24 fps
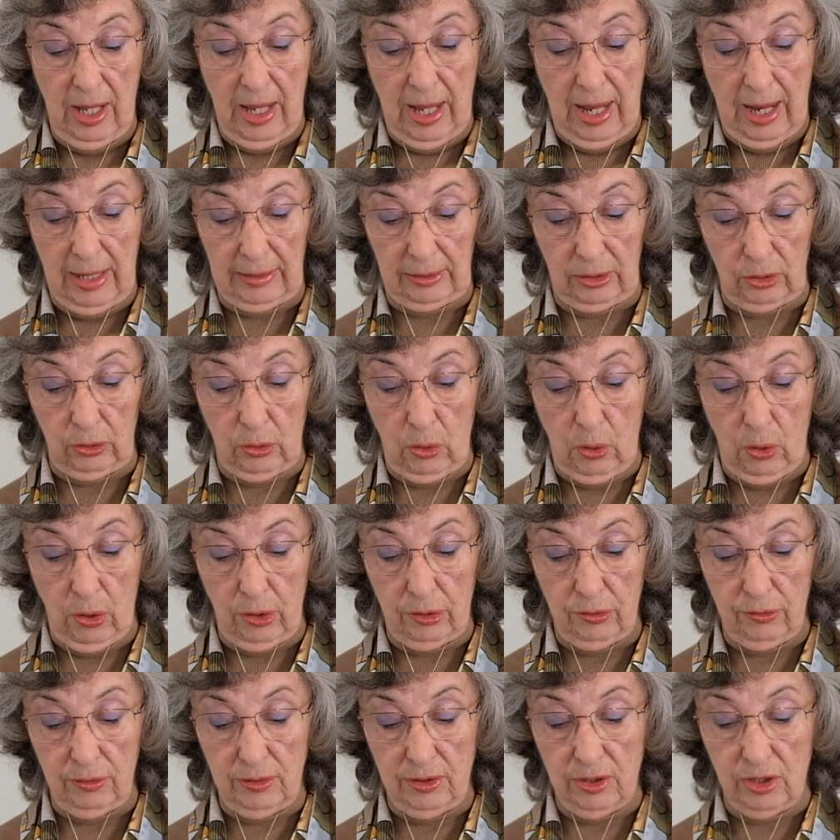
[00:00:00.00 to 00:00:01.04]
at the
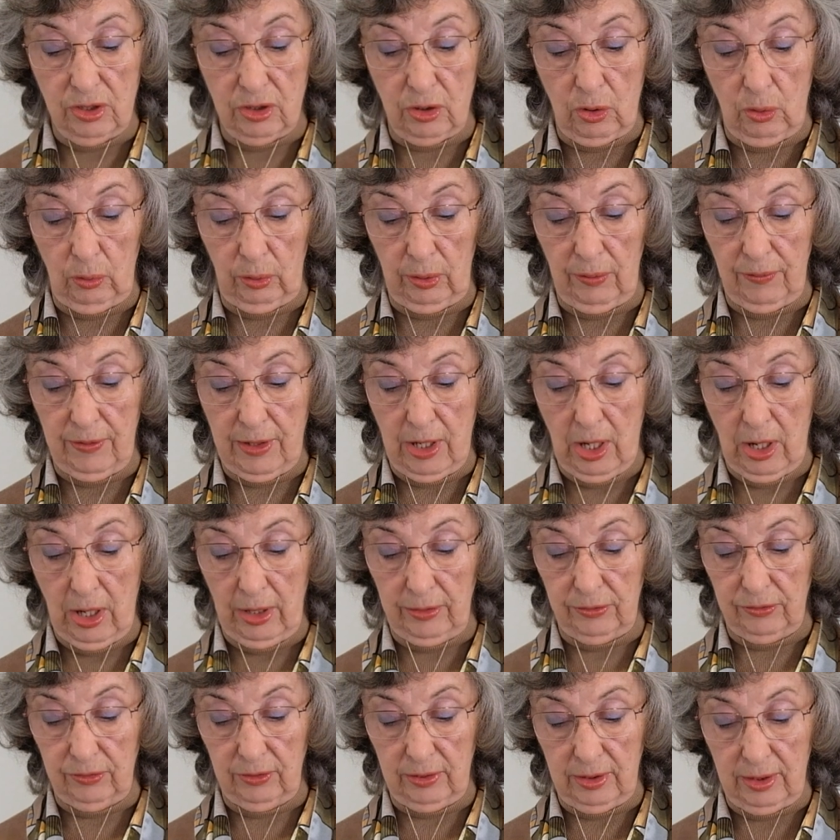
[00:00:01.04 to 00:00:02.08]
Corcoran School of the
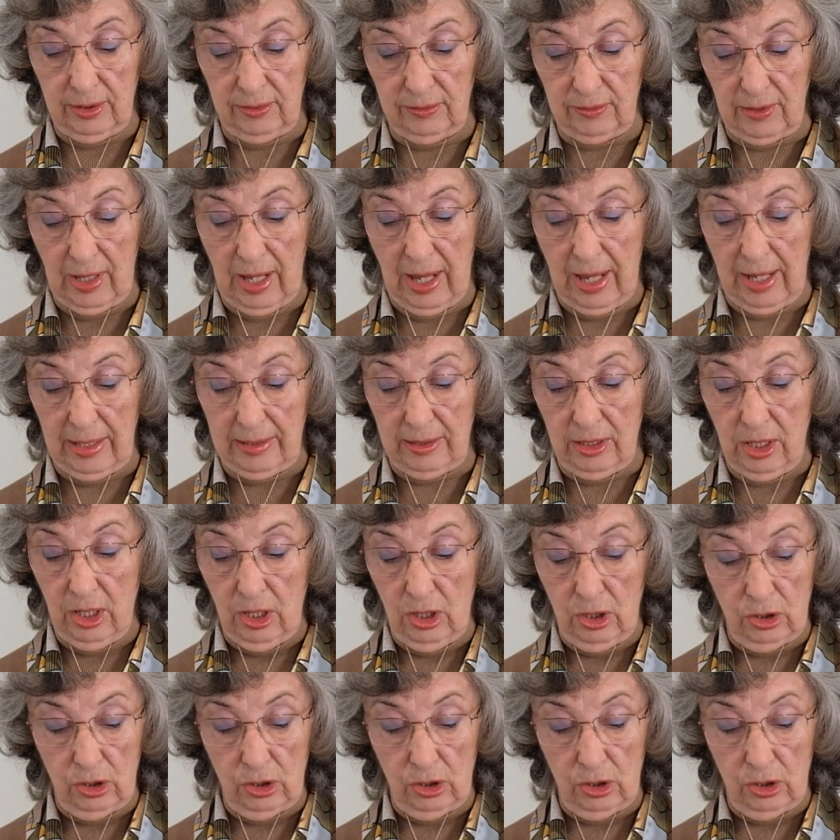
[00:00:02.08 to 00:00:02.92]
Arts and Design,